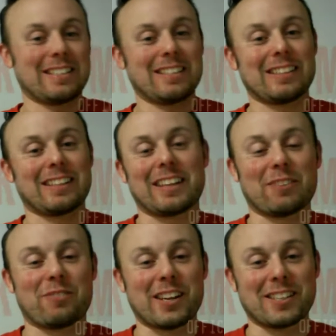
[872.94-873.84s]
Like,
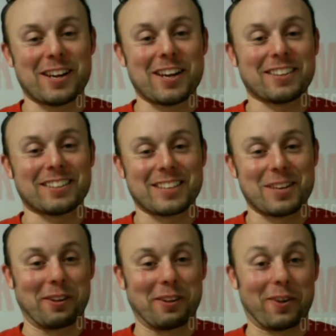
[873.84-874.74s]
and if I saw this,
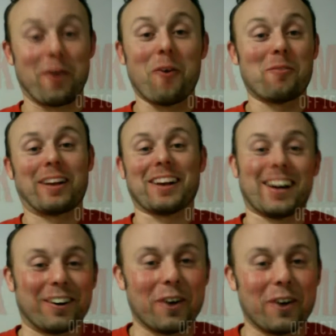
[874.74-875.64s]
I'd be like, oh my
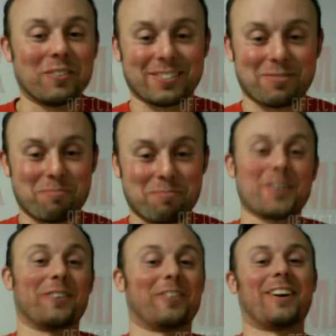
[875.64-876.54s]
god, Harmon's a
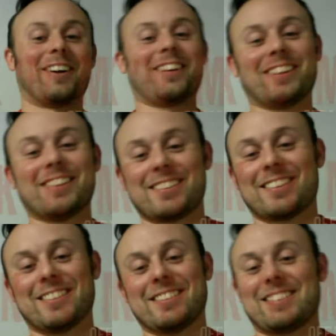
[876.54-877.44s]
murderer. This is
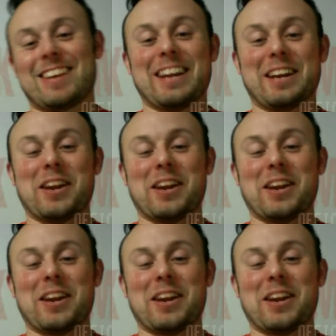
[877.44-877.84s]
insane.